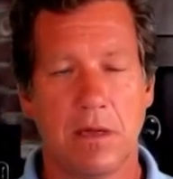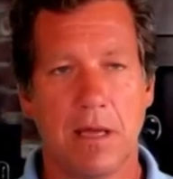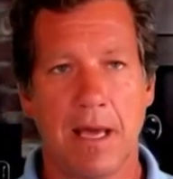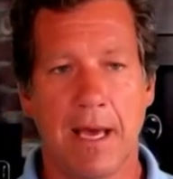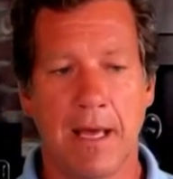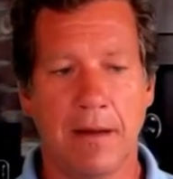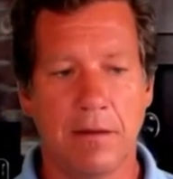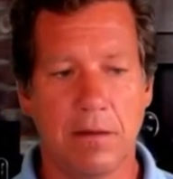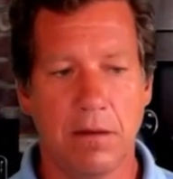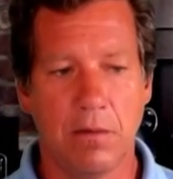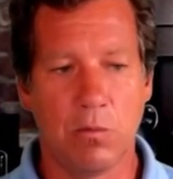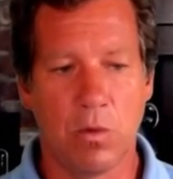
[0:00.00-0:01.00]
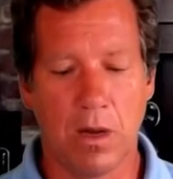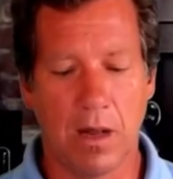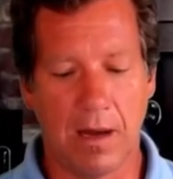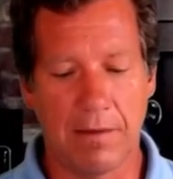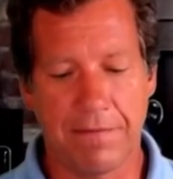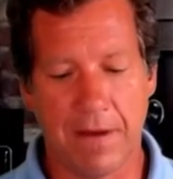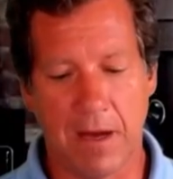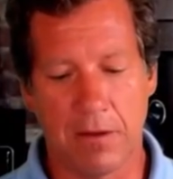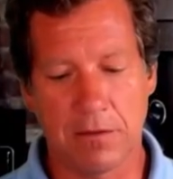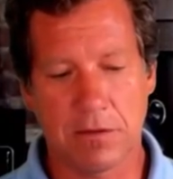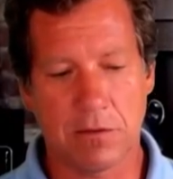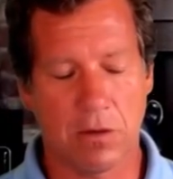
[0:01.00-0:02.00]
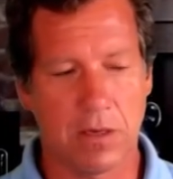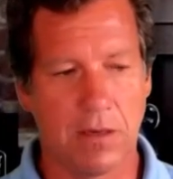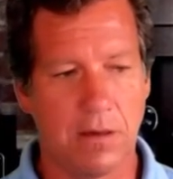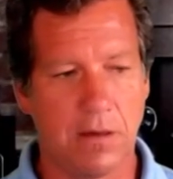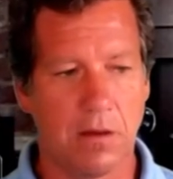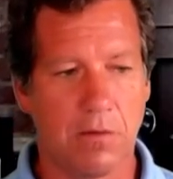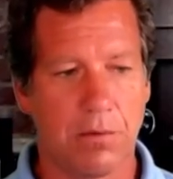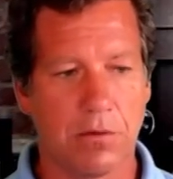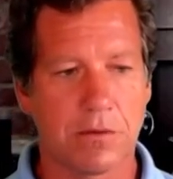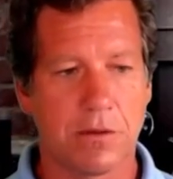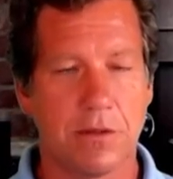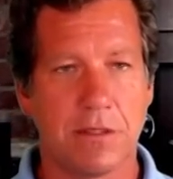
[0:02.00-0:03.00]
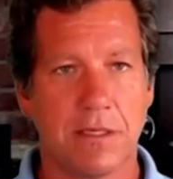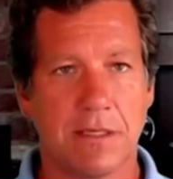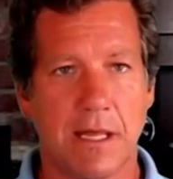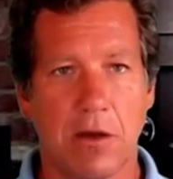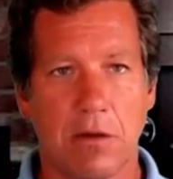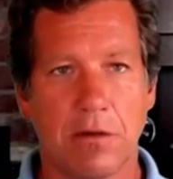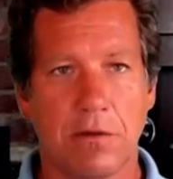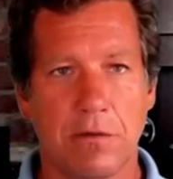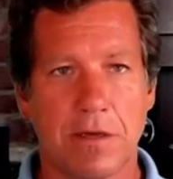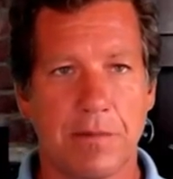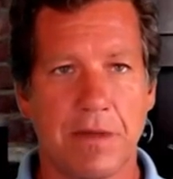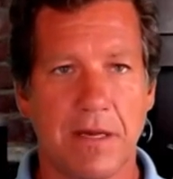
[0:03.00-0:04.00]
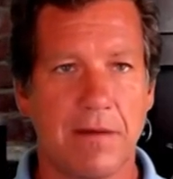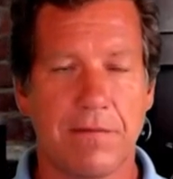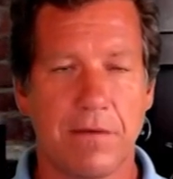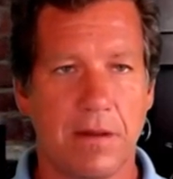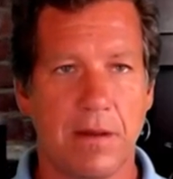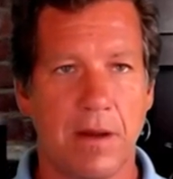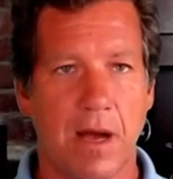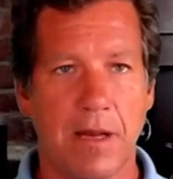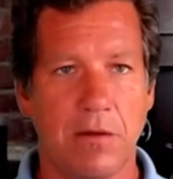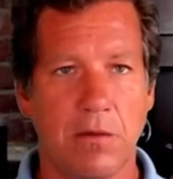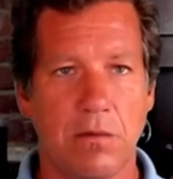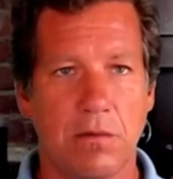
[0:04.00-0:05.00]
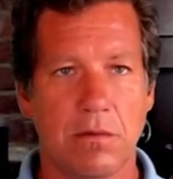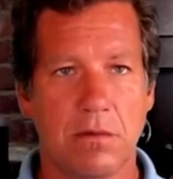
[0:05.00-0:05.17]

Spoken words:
And what I've found talking to the other pollsters is they all do something different than I do.